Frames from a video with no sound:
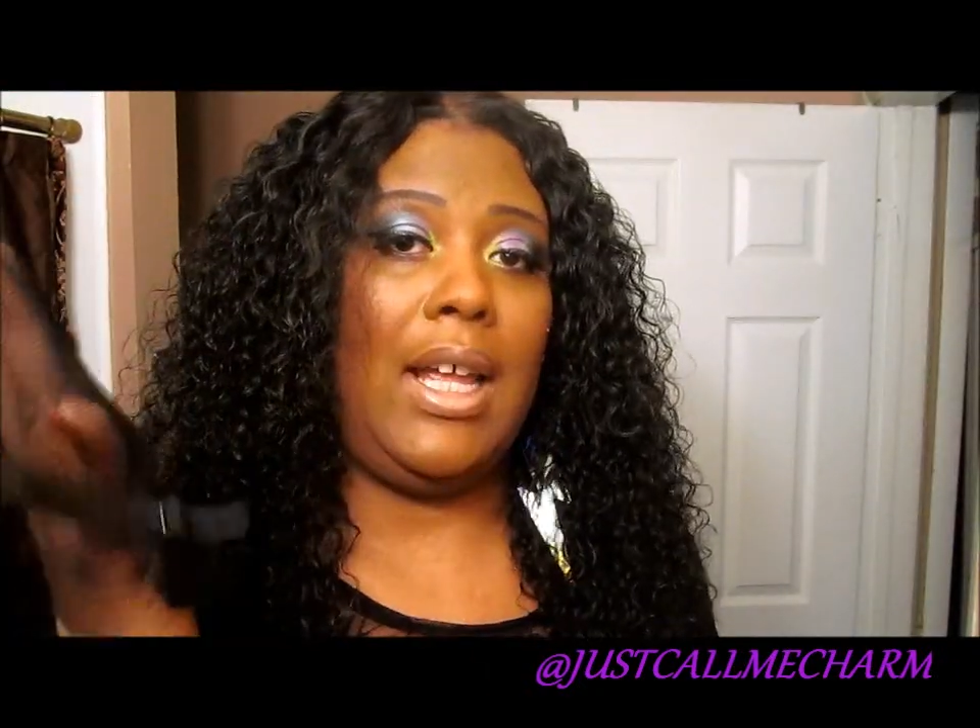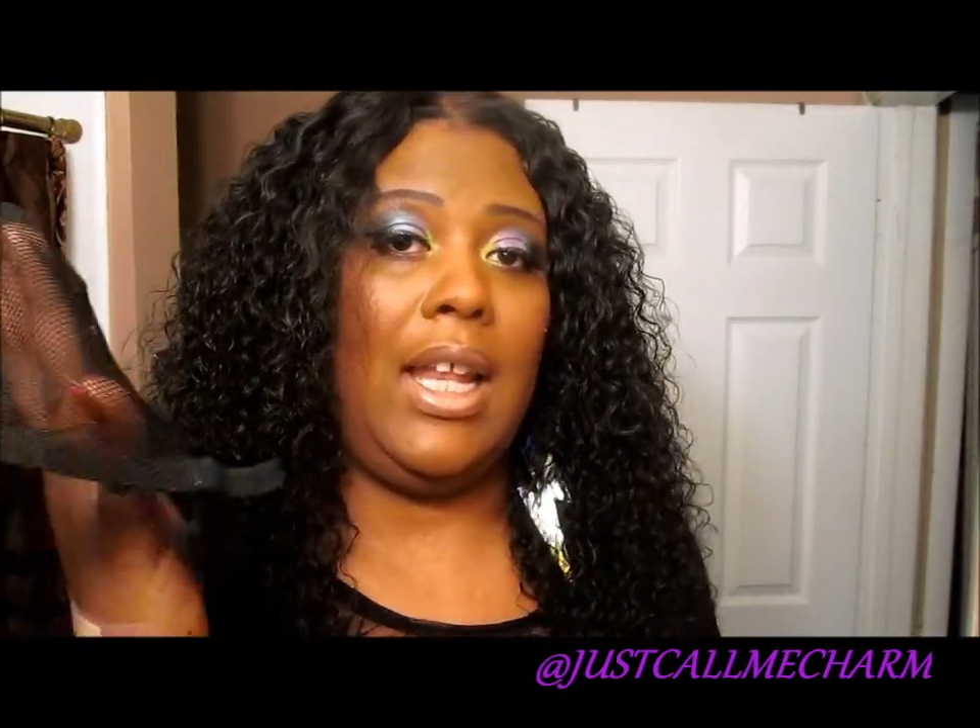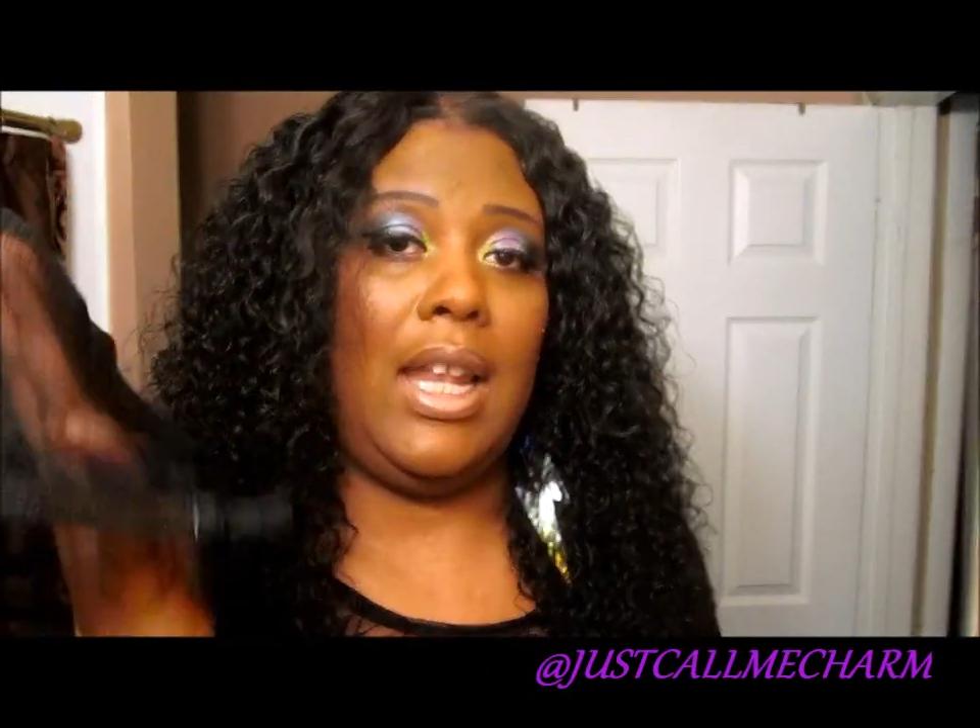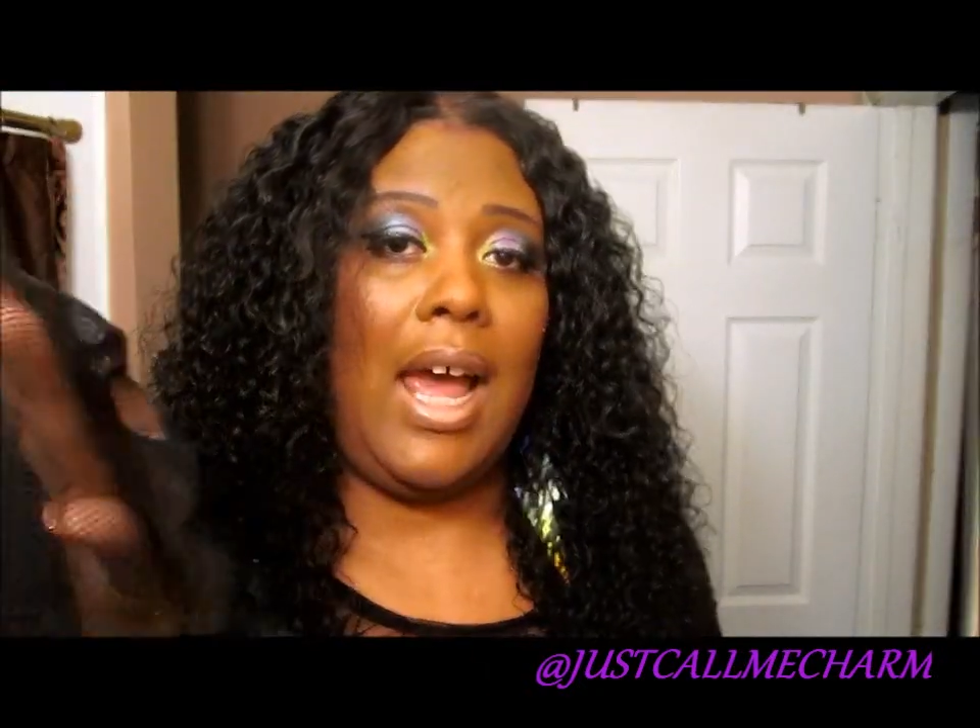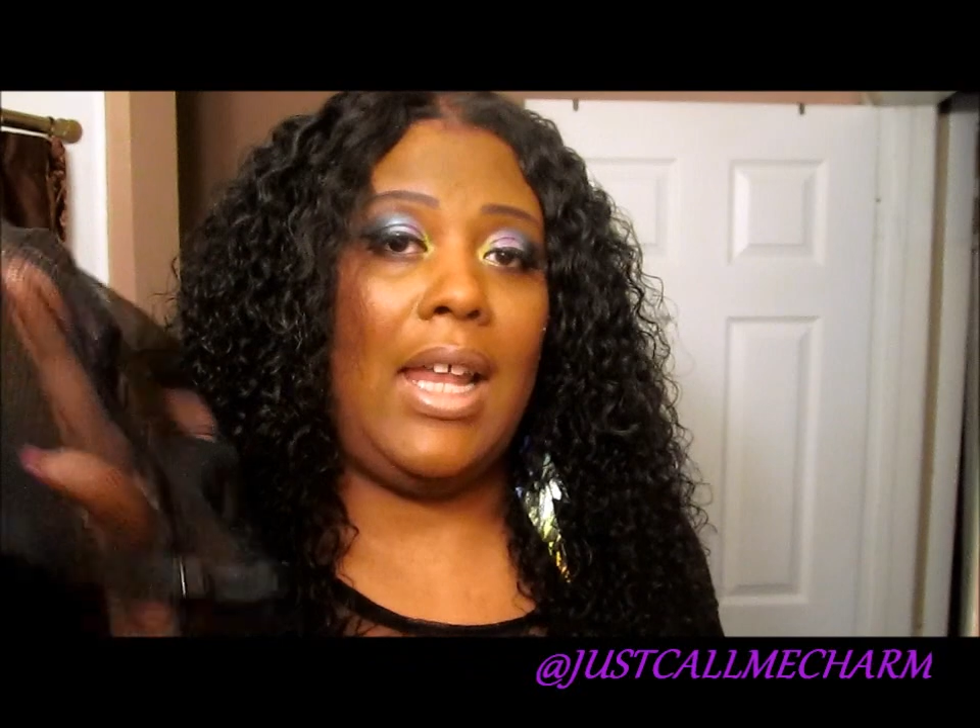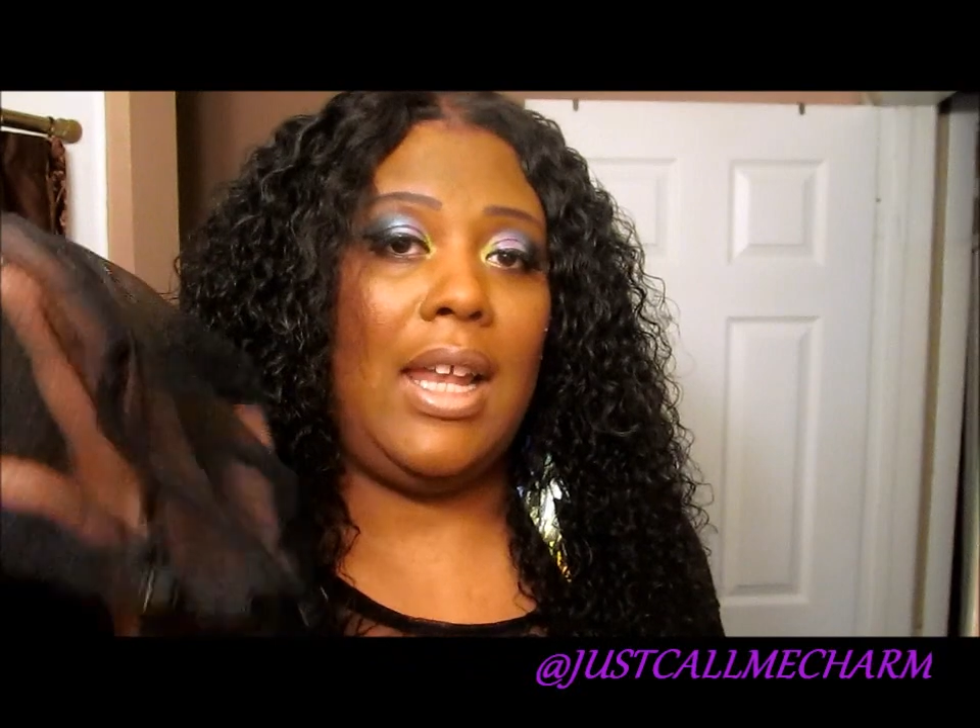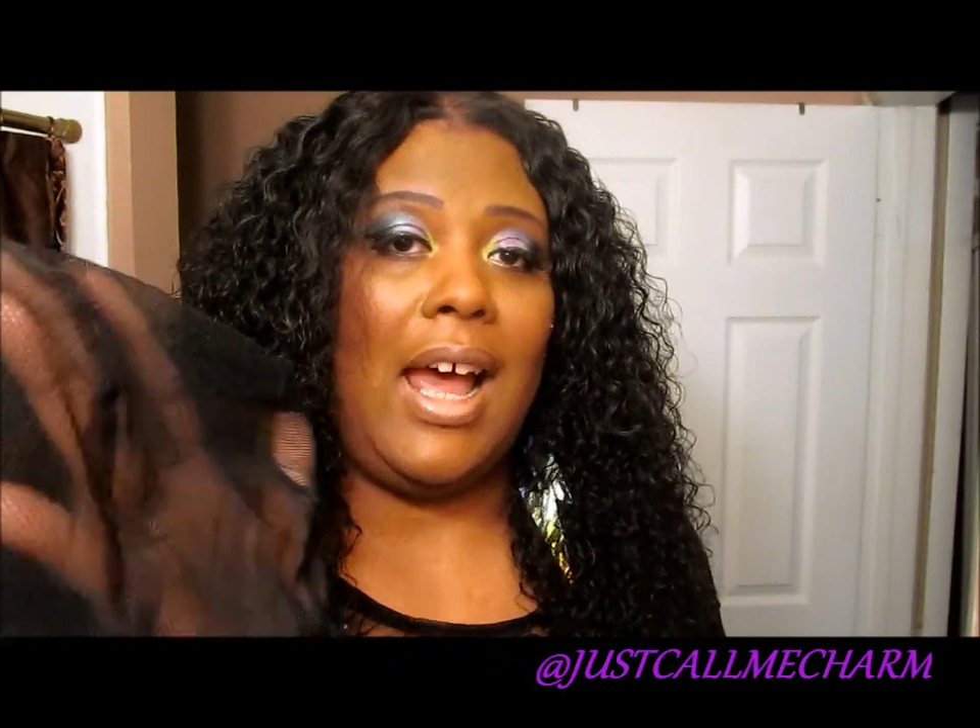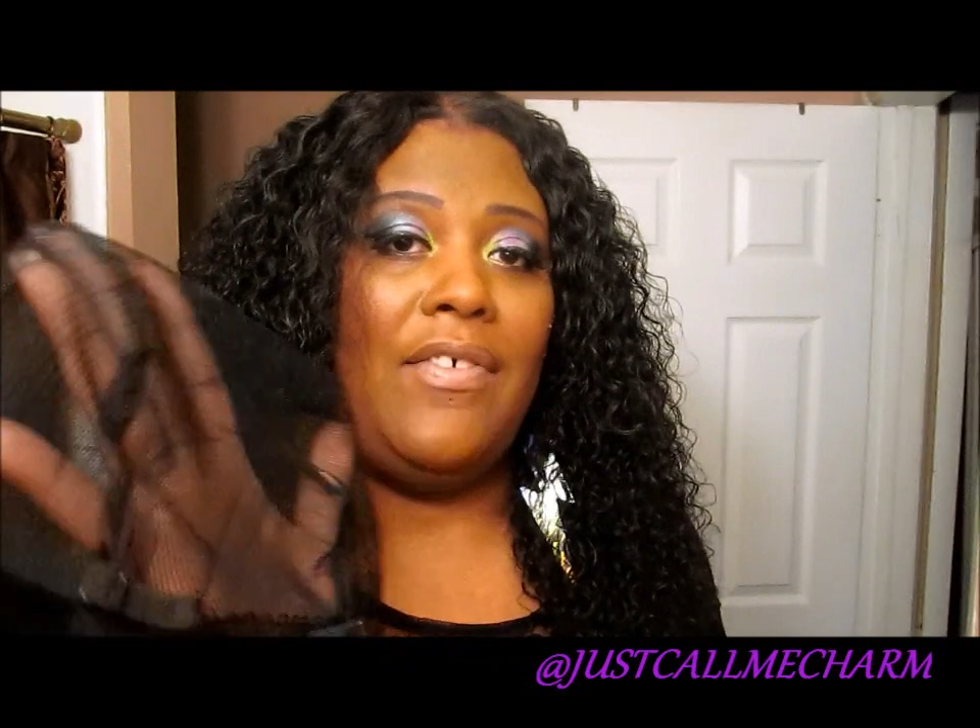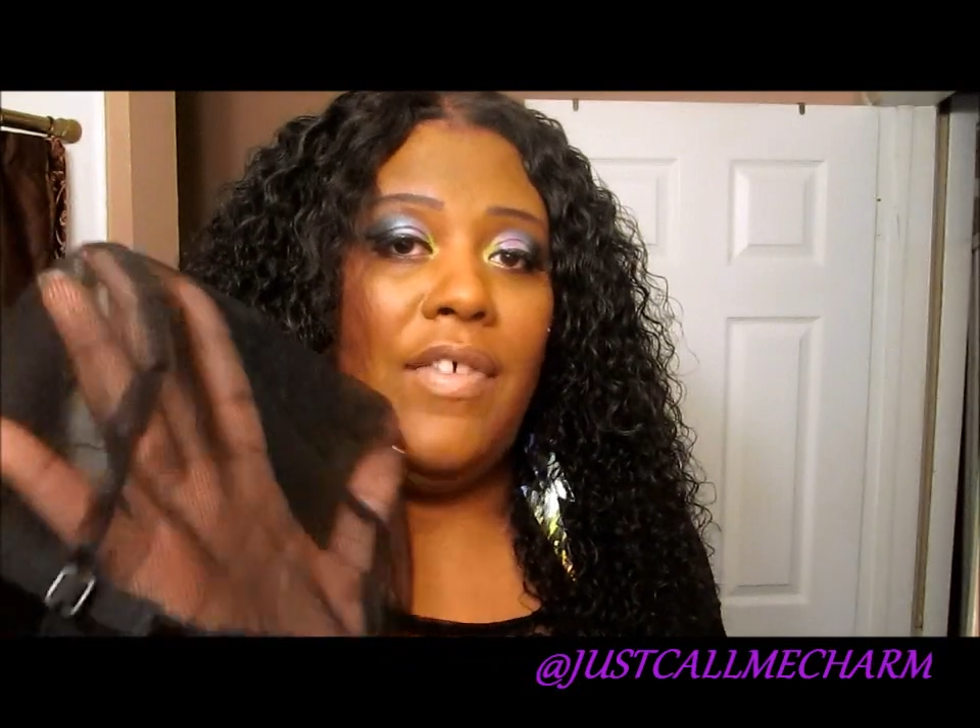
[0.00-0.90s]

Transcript: a lot